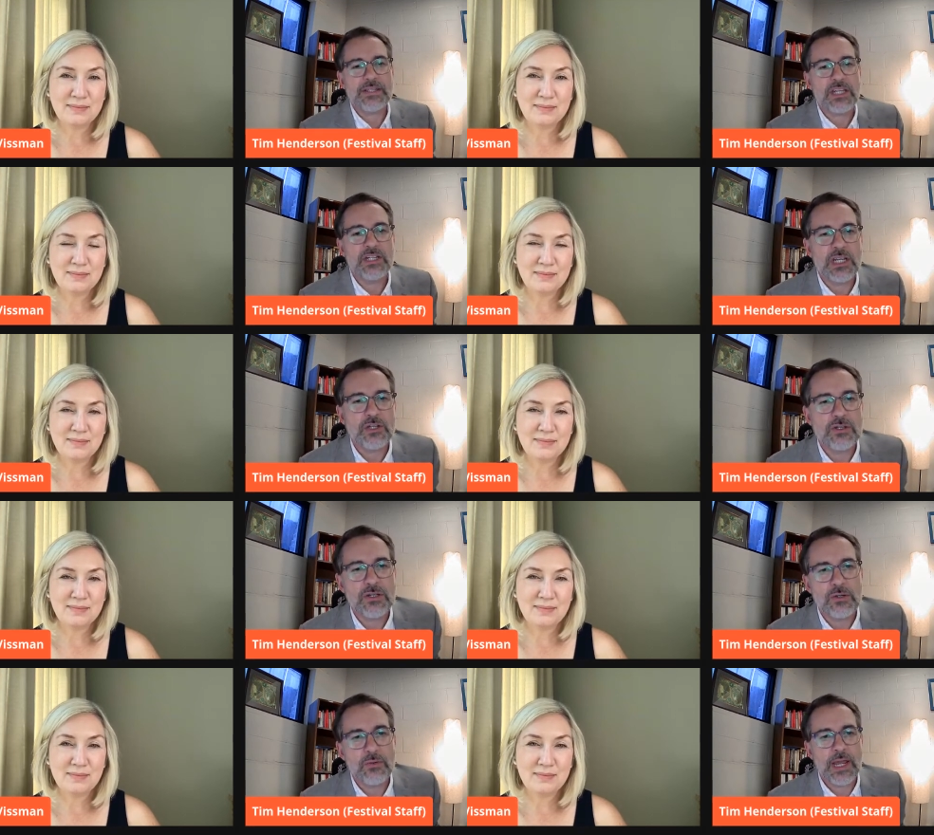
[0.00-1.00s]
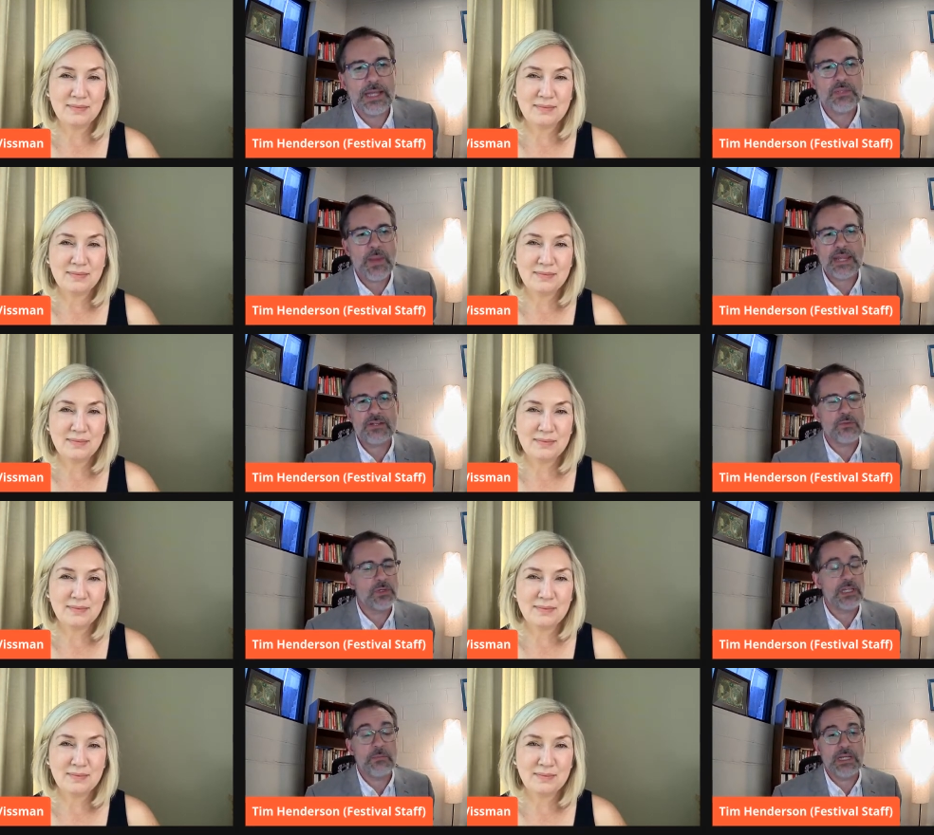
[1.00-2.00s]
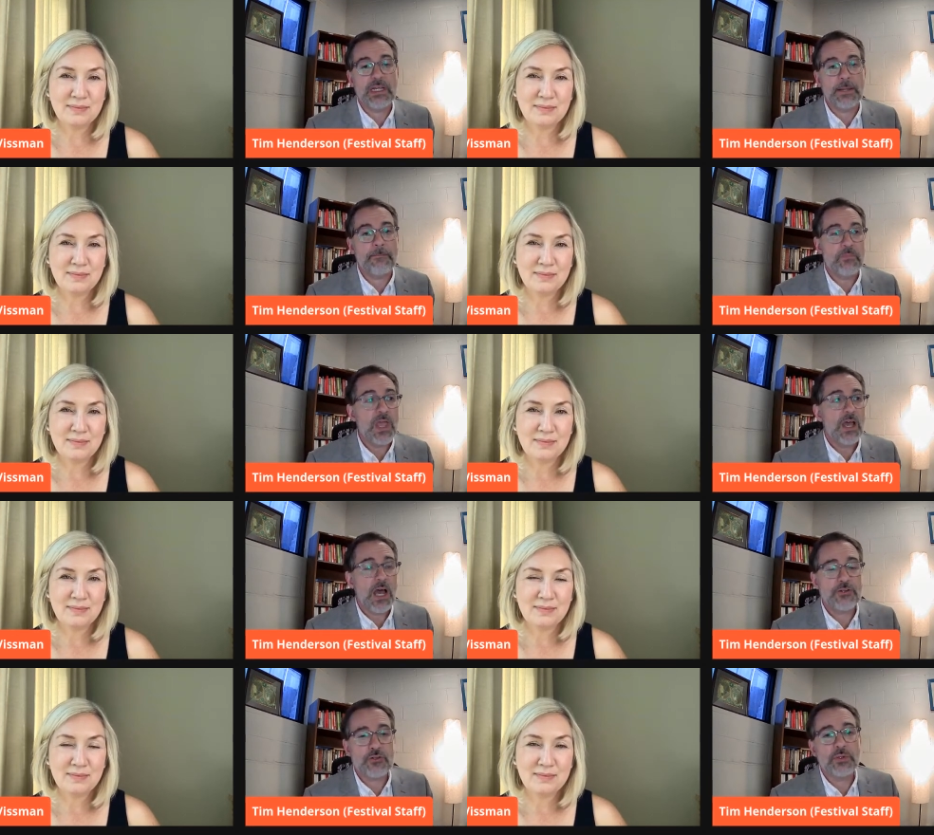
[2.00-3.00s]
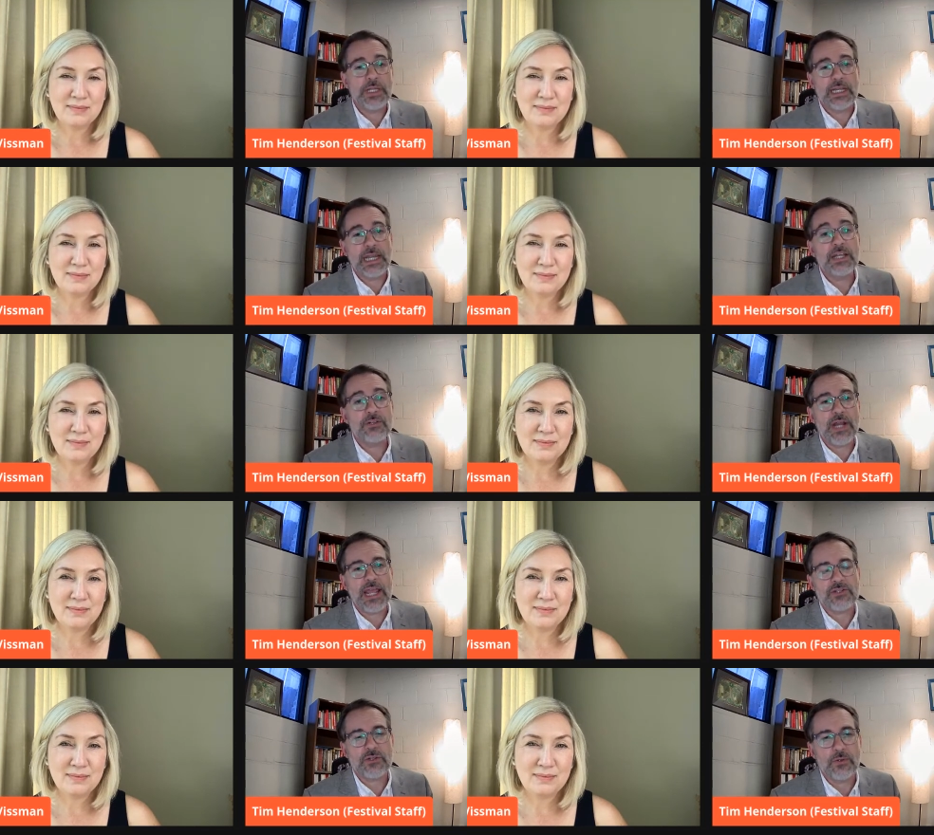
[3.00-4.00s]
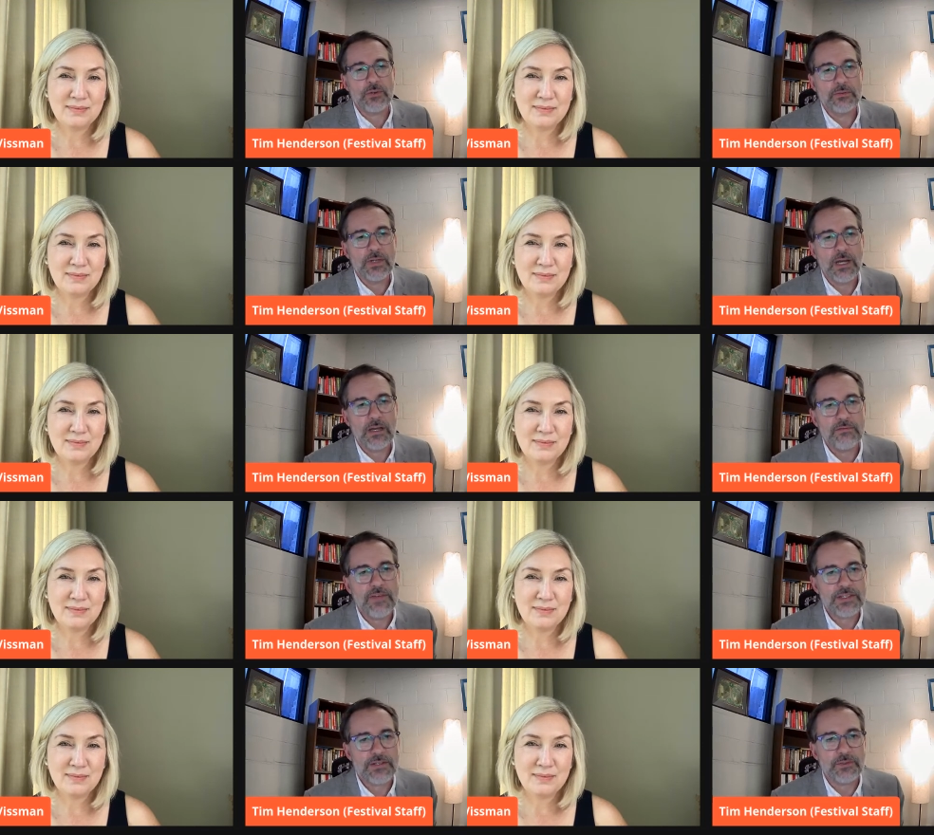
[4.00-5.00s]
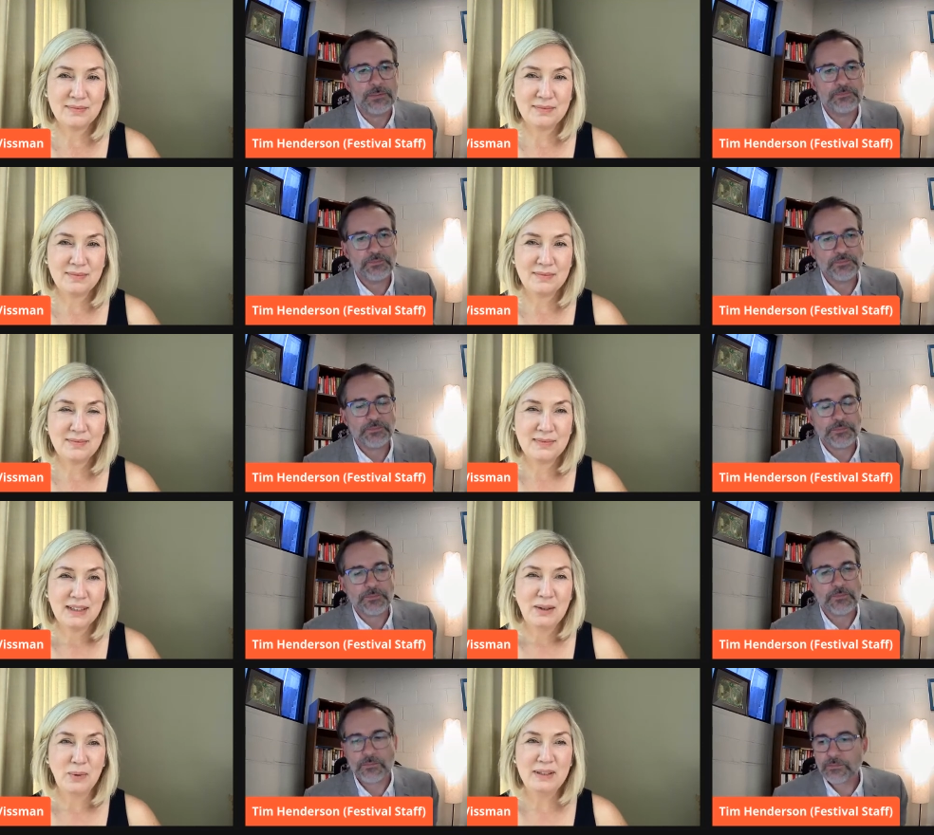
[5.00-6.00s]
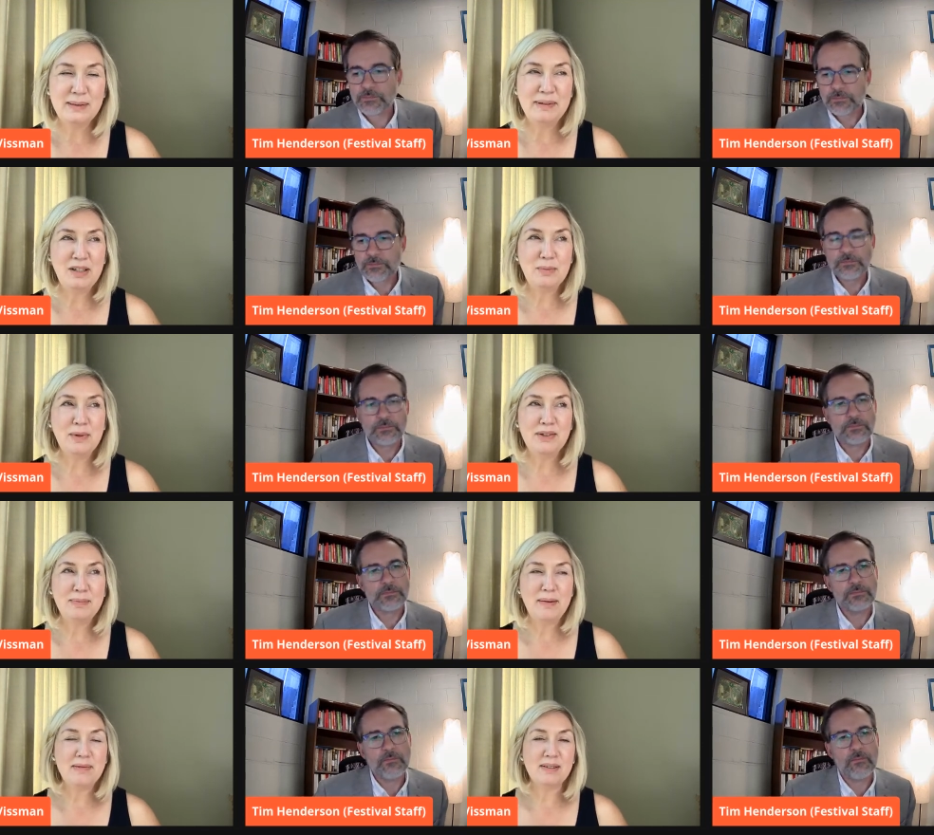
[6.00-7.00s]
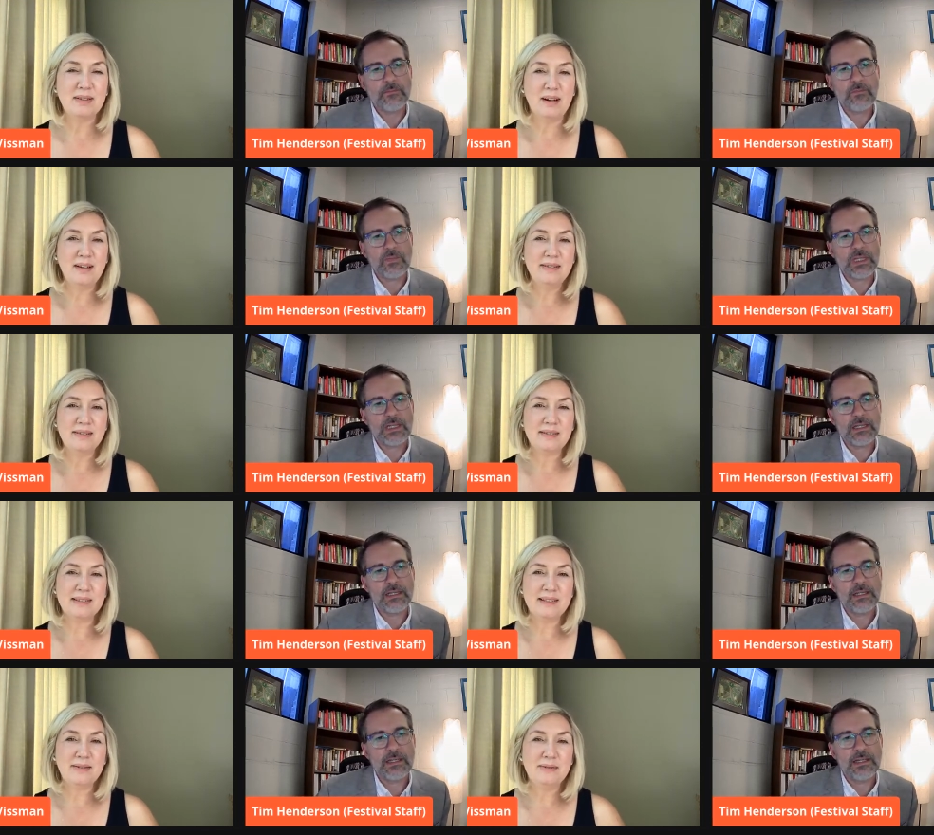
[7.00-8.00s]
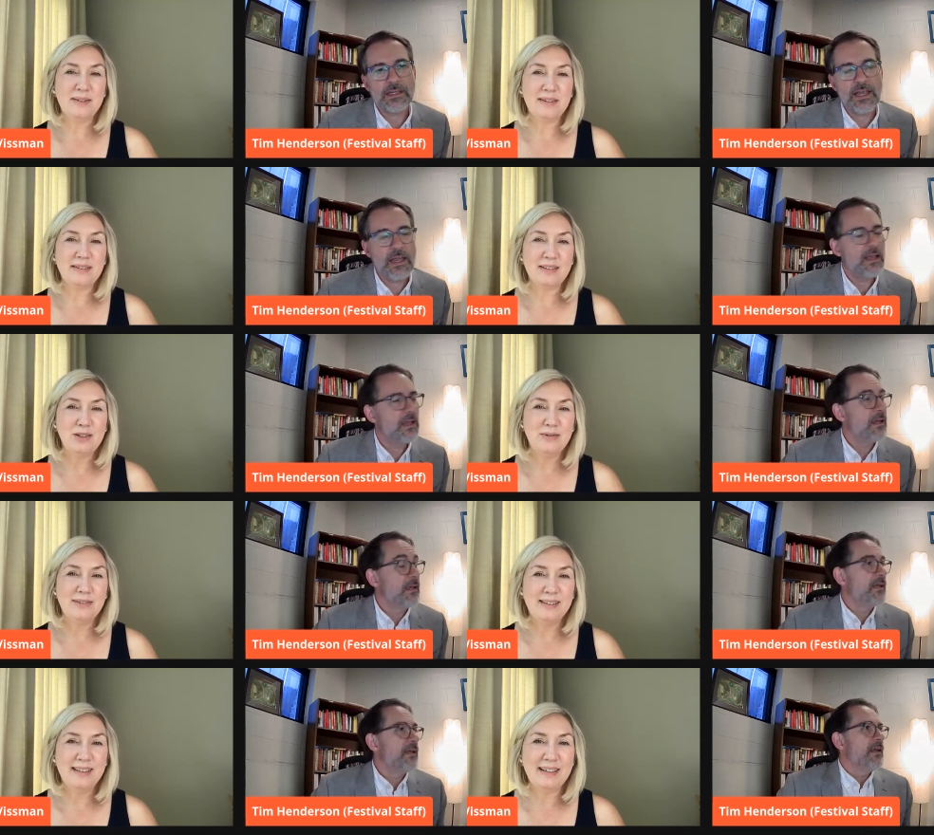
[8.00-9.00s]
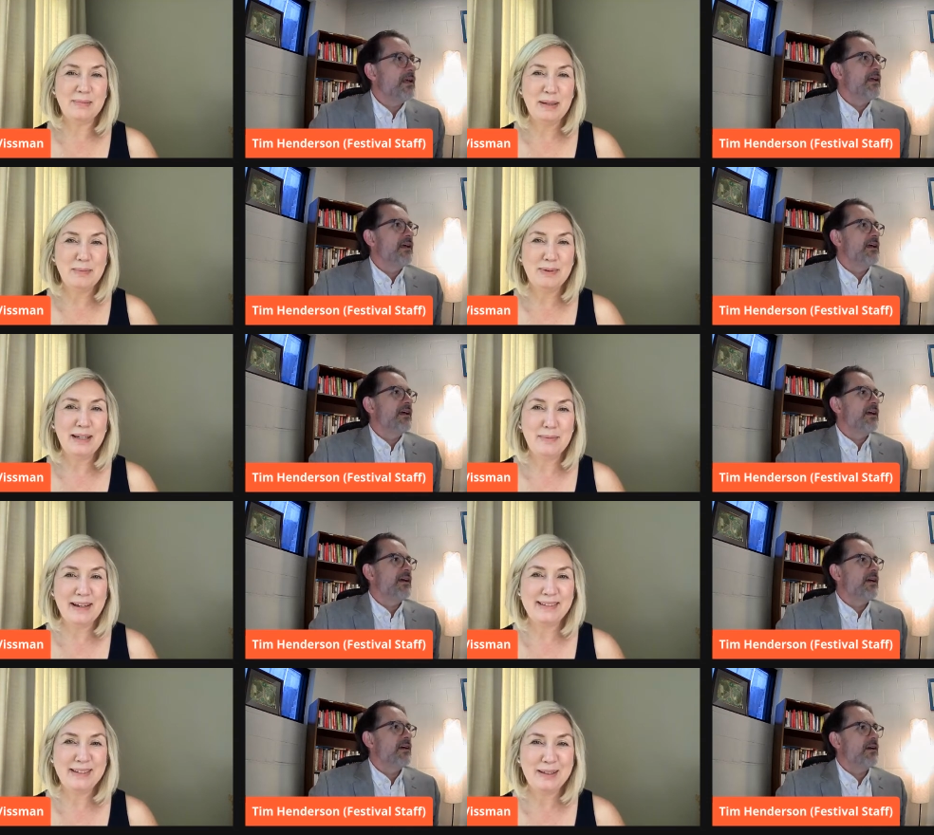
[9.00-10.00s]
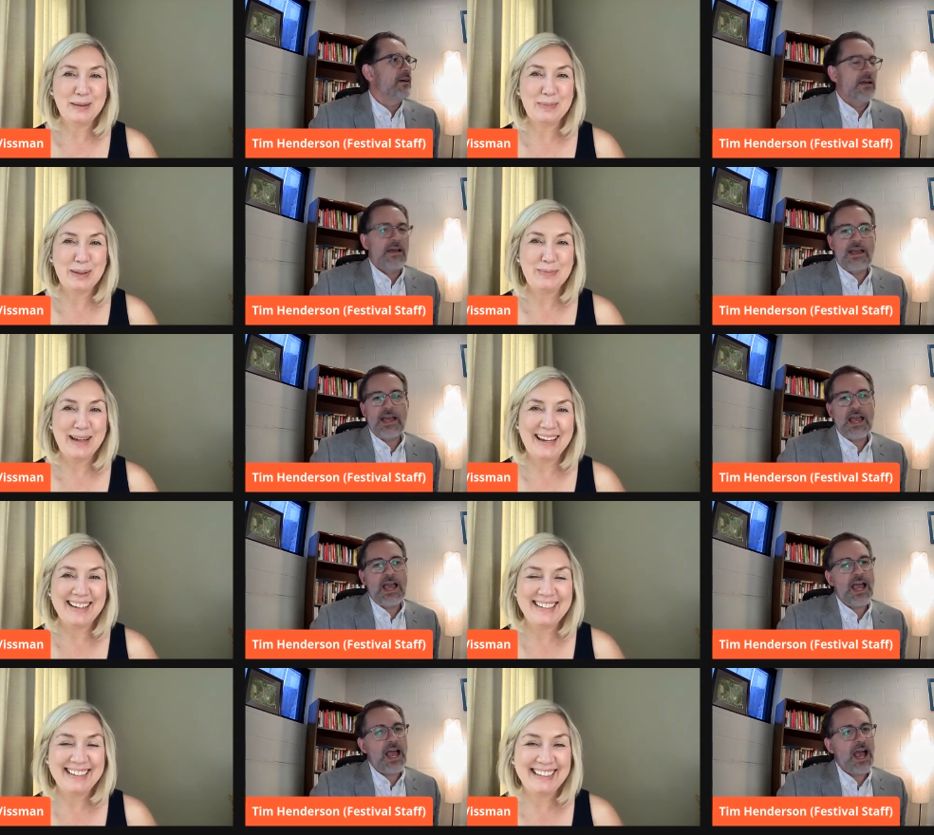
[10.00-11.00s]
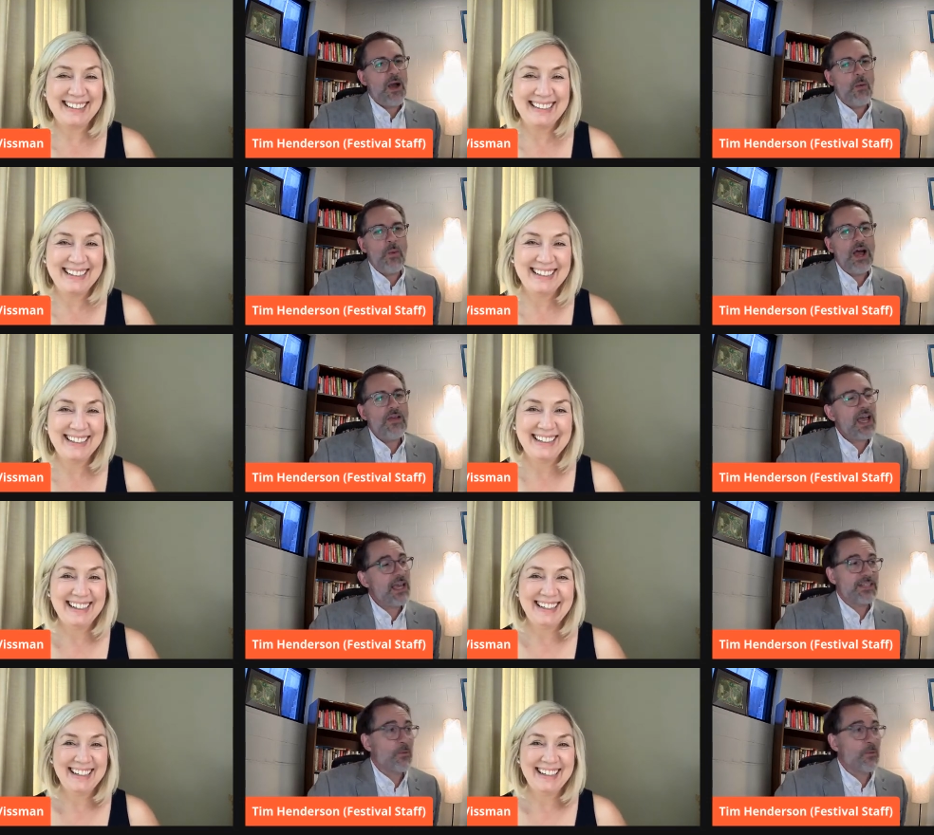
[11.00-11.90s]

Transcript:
Speaker 1: has continued to expand to really be a, a truly international uh, festival.
Speaker 2: What has been your most popular author so far that you feel like people keep asking you to bring back?
Speaker 1: Well, that's